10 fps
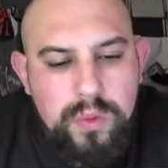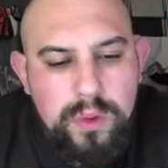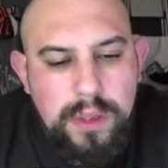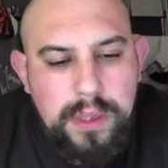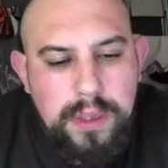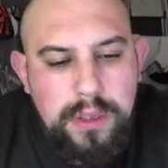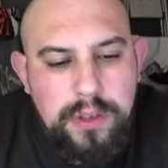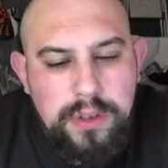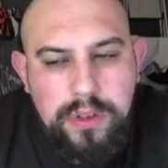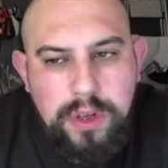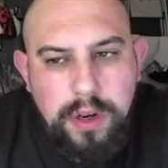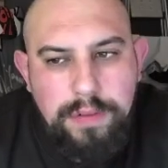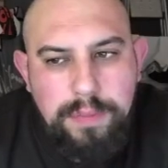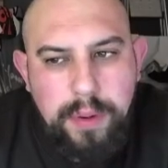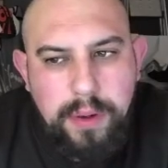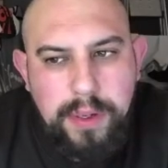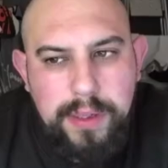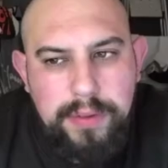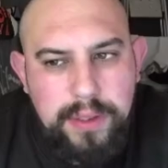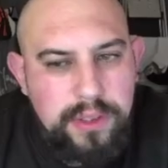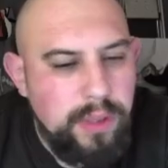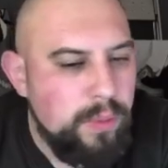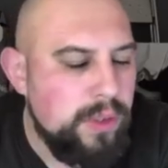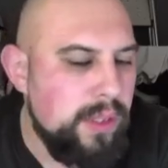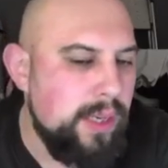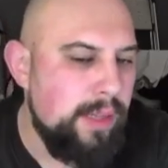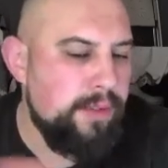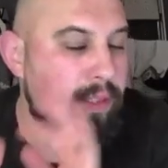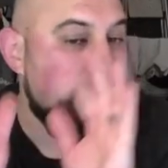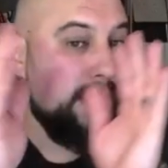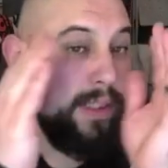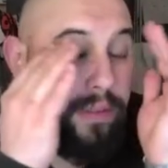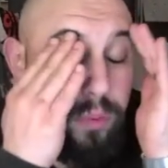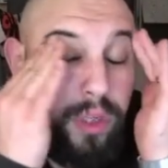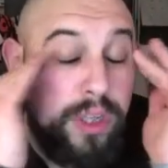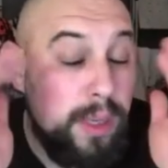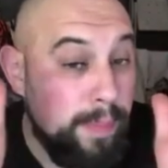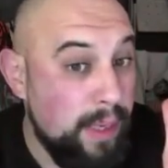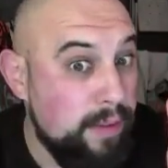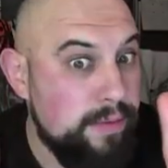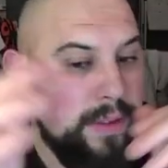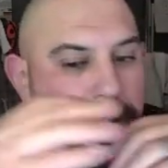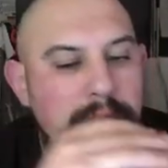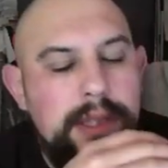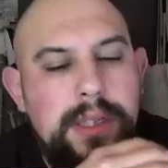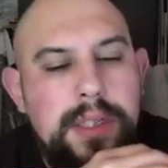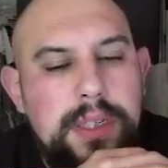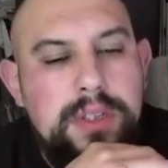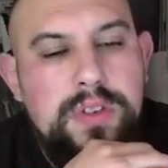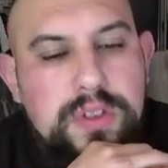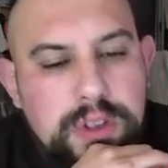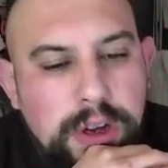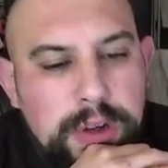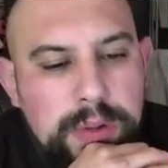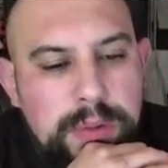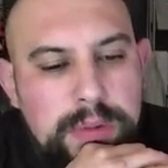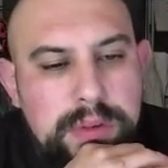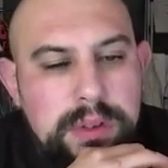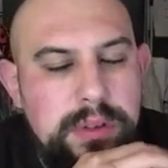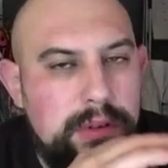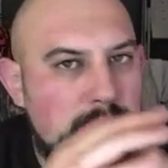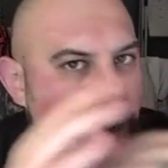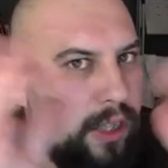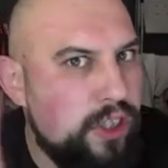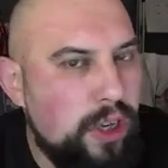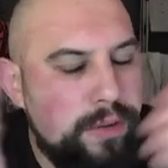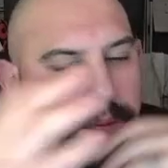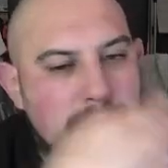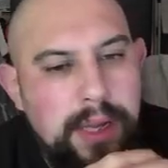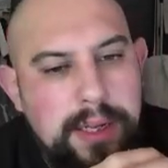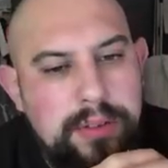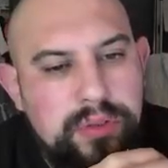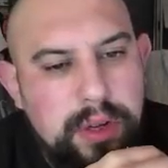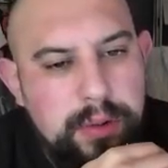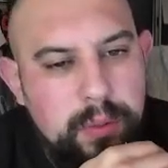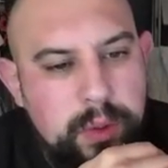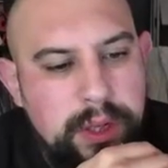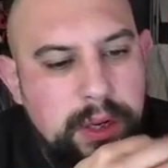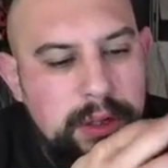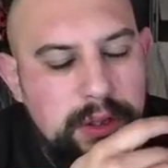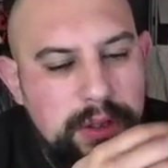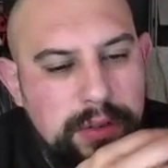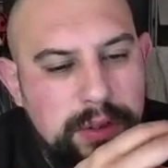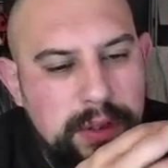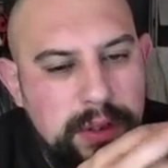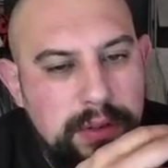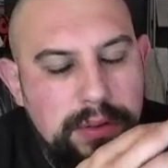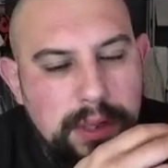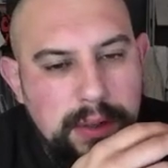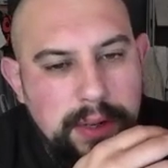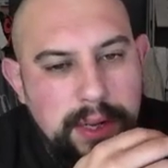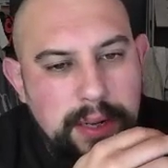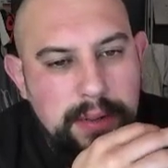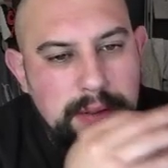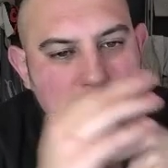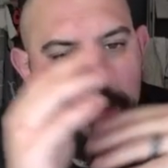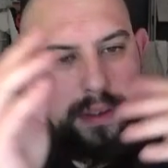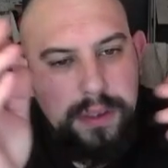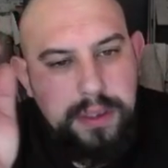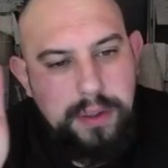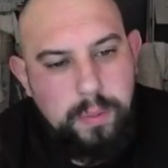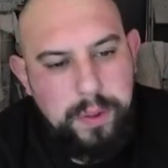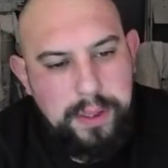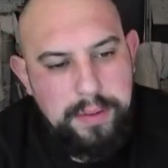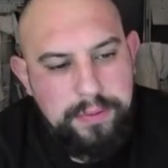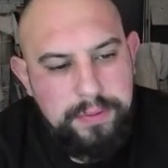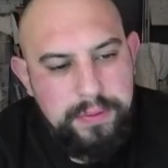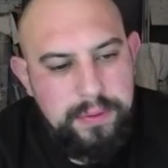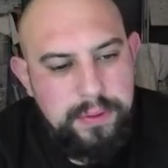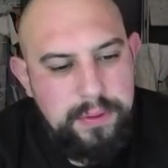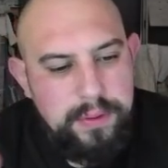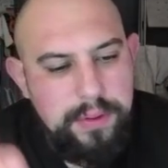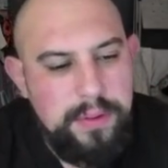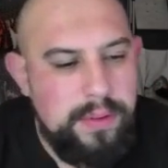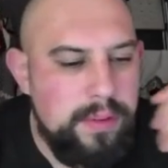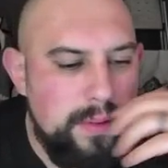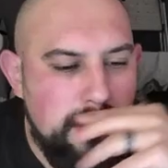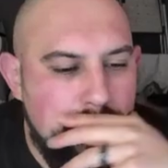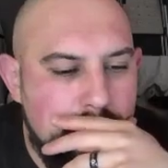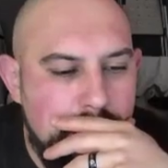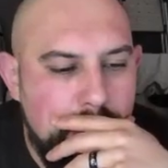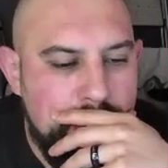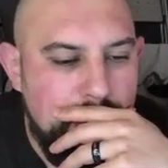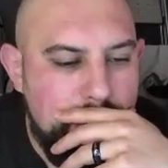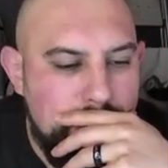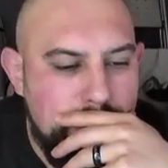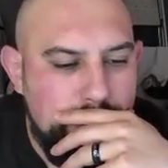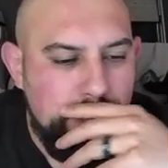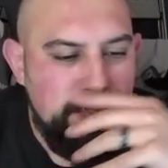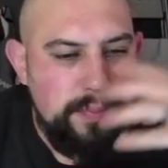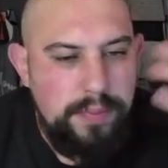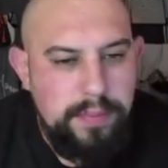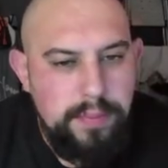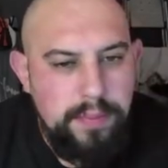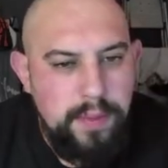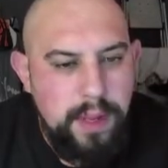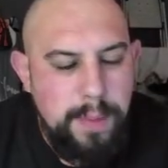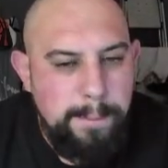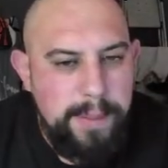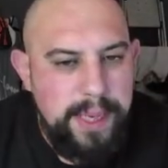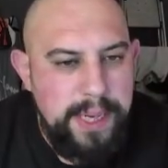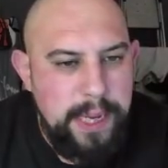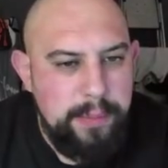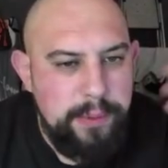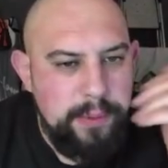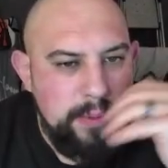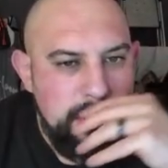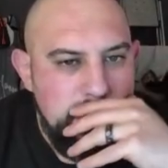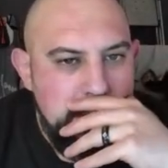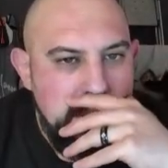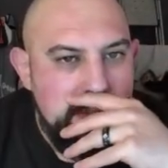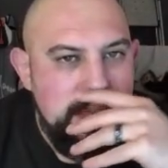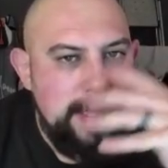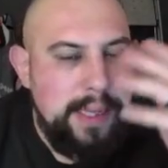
It could cut off my Greninja. We're going to leave it as it is. We're not going to path. So, as you know from the deck intro, we are using Altaria with Garchomp. And being able, say they